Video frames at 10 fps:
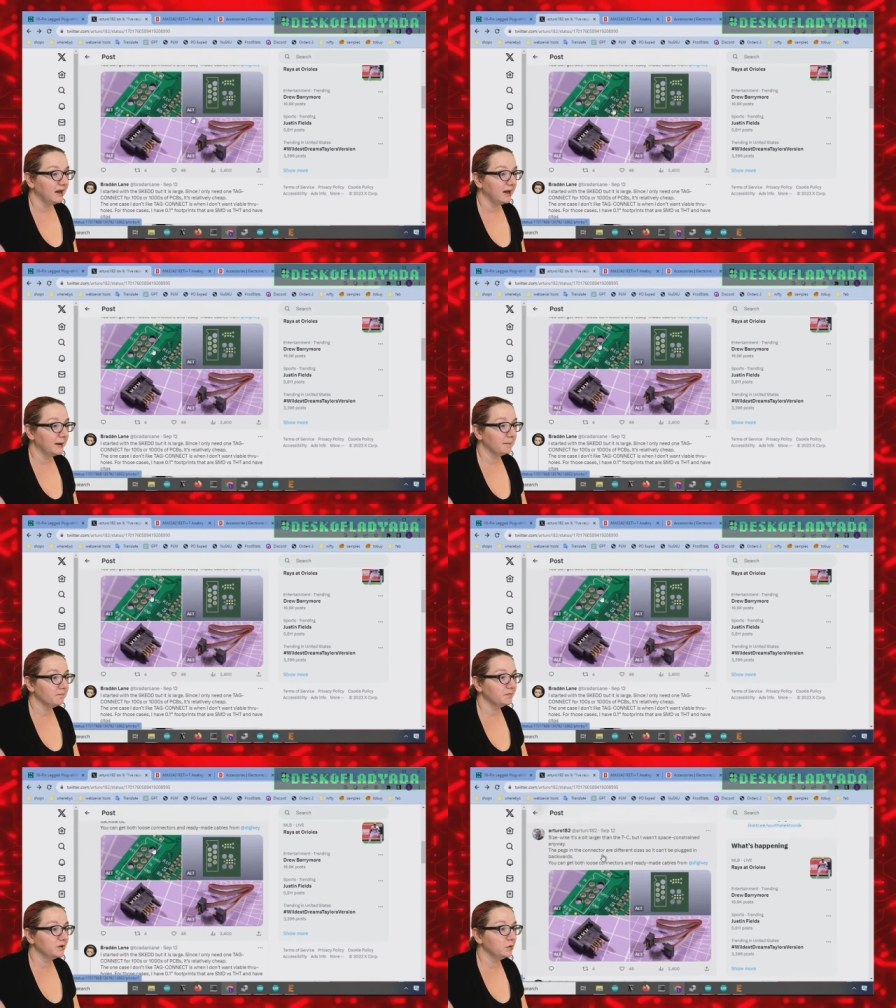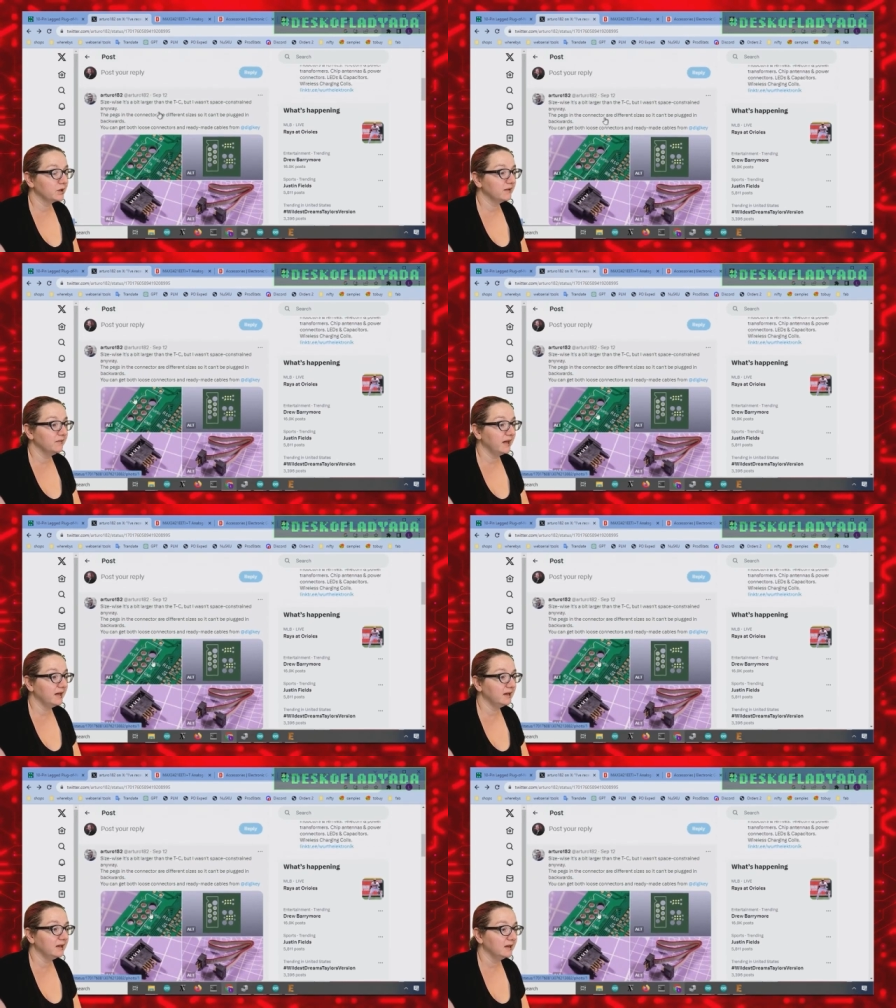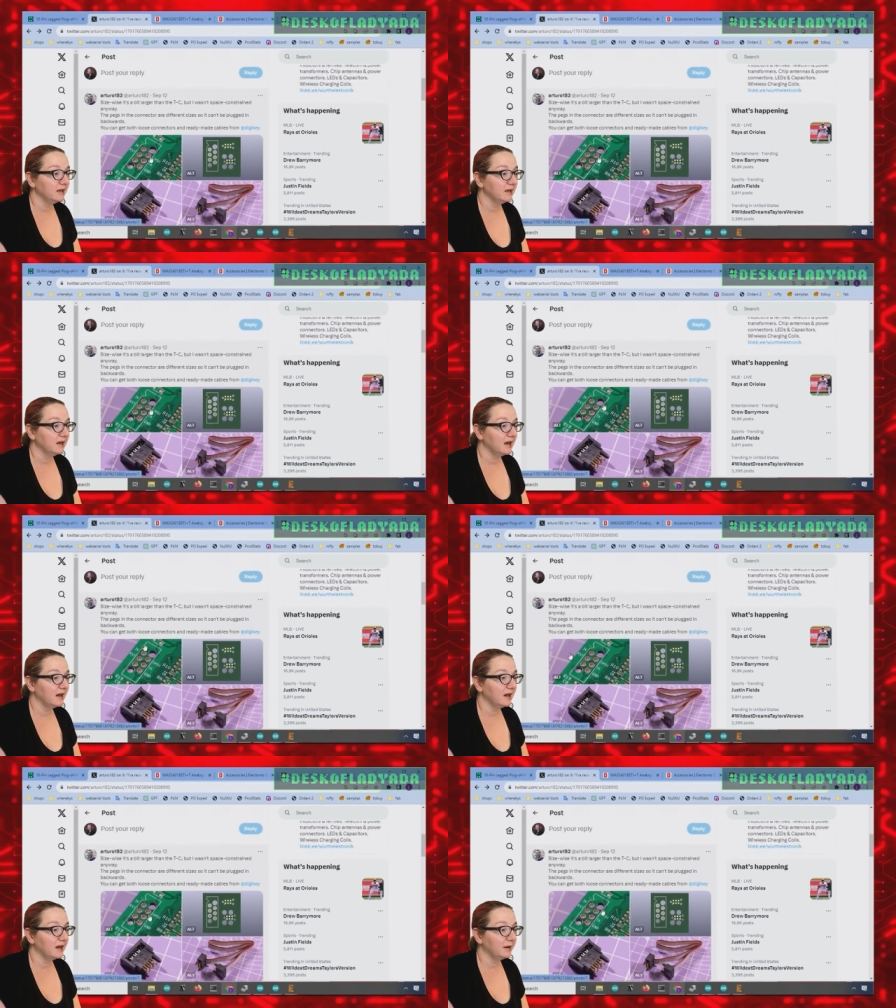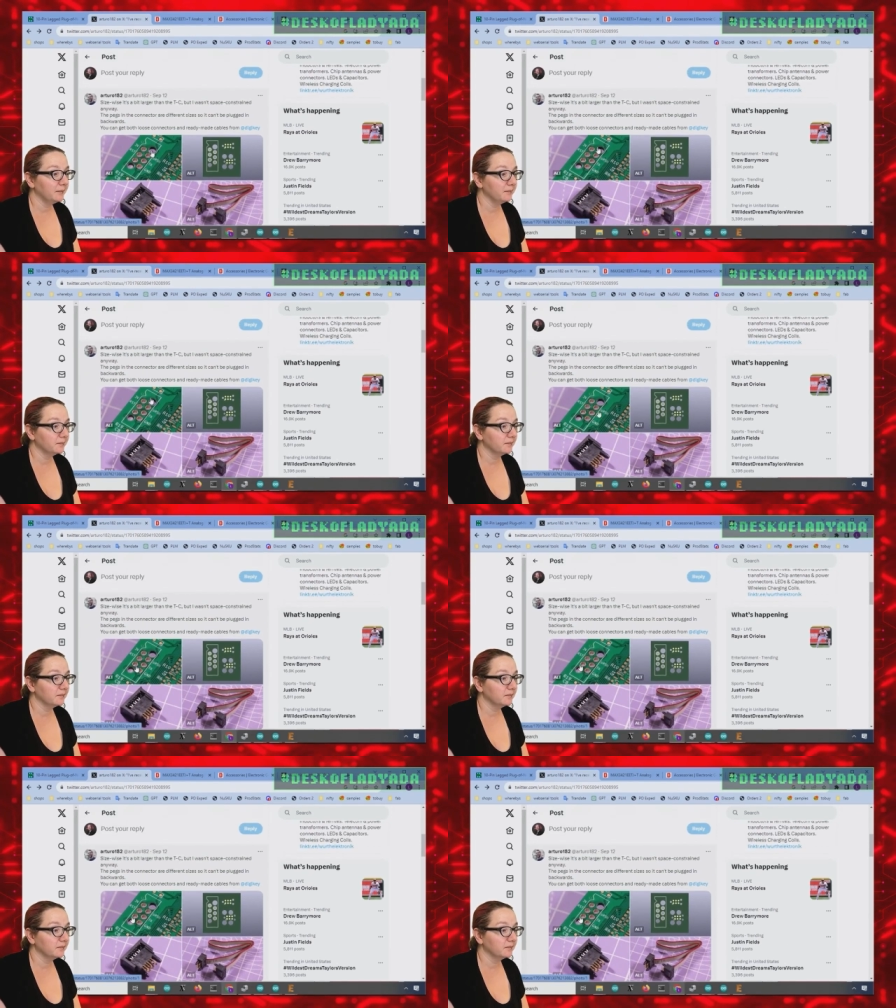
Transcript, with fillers: um, you can then um,